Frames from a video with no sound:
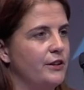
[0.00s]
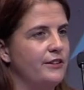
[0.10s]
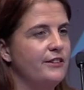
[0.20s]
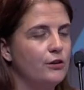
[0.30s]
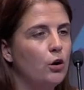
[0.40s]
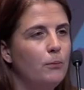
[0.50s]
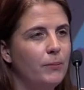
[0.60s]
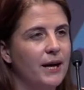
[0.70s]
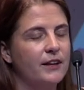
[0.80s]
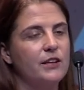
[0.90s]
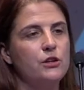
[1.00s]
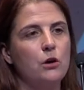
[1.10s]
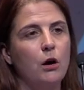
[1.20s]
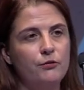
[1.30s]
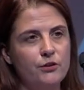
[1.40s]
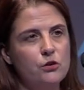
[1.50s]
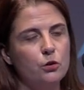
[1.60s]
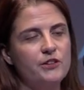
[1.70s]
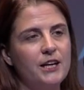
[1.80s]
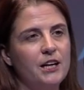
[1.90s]
This is complex, and often
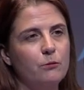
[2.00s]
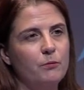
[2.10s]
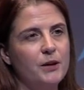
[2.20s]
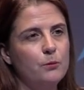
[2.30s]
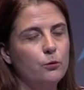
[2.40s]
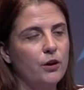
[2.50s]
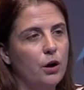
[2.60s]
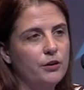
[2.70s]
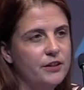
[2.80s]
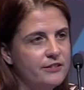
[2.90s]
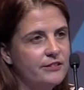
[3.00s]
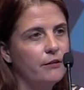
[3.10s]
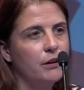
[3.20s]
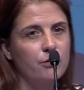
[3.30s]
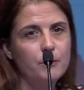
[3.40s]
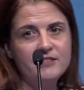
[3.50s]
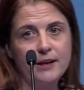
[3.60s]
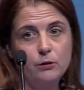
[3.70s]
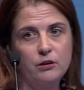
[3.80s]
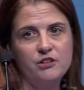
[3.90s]
you're dealing with people that aren't necessarily from a
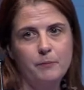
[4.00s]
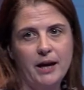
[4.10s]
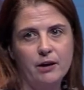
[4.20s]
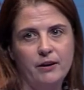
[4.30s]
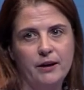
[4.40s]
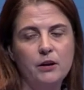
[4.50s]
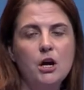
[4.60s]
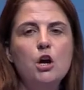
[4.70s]
technology background,